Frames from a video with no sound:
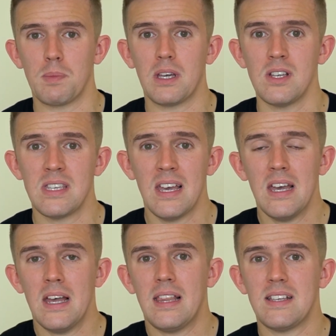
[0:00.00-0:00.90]
because
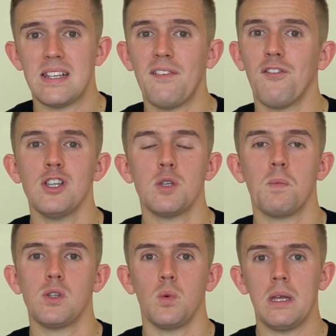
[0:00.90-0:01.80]
there's a difference
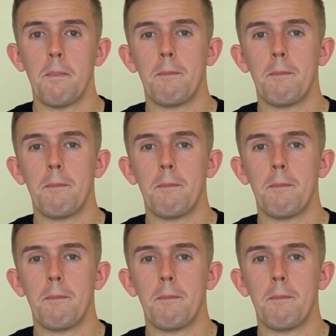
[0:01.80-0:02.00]
between